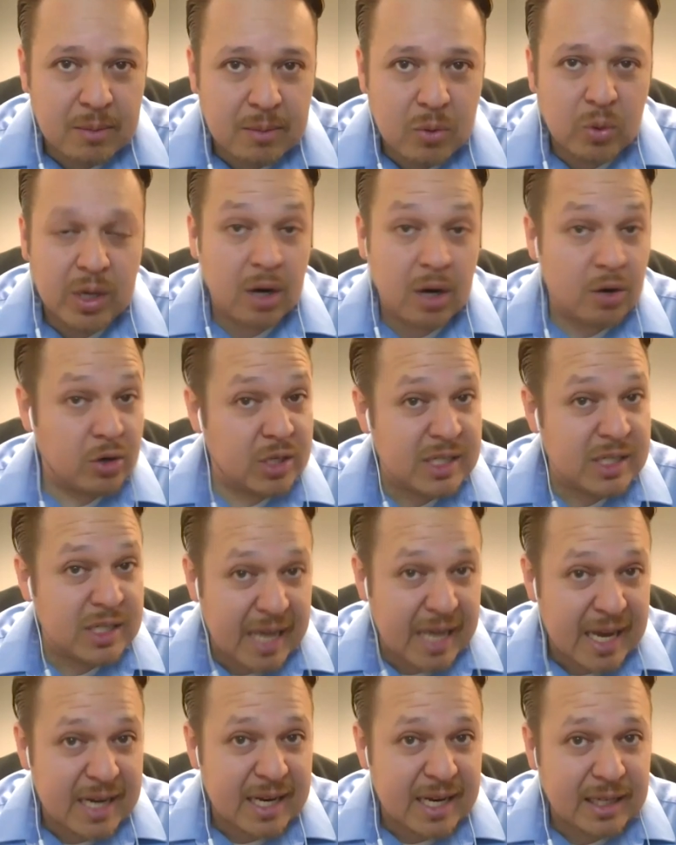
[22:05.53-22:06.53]
who can
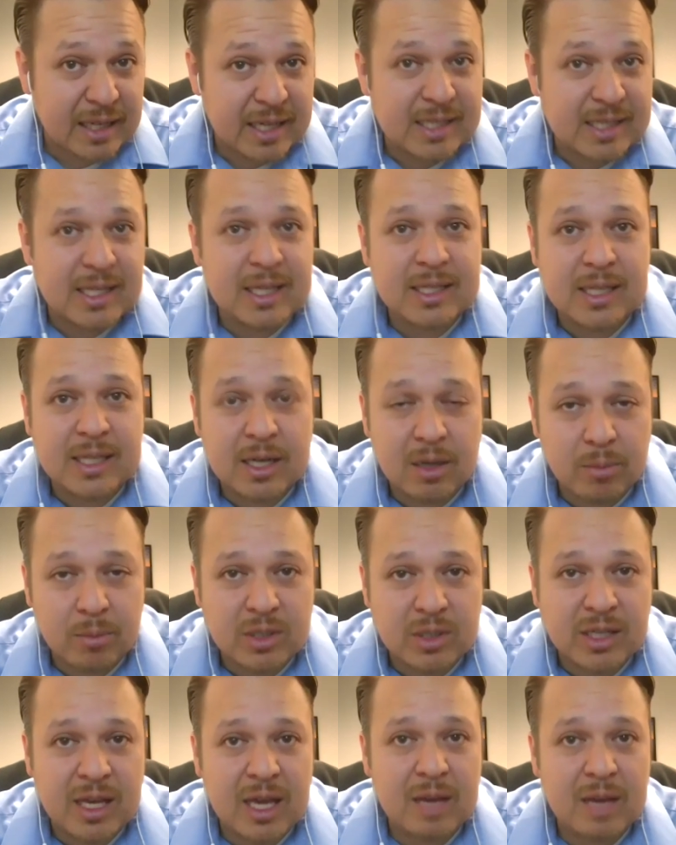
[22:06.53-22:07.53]
understand at least that it's a
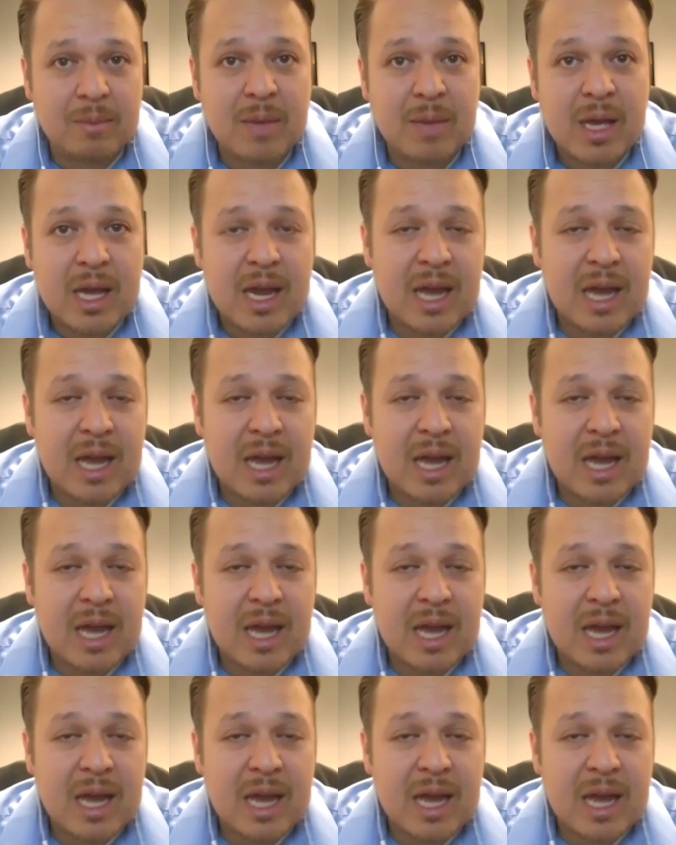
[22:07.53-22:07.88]
numbers game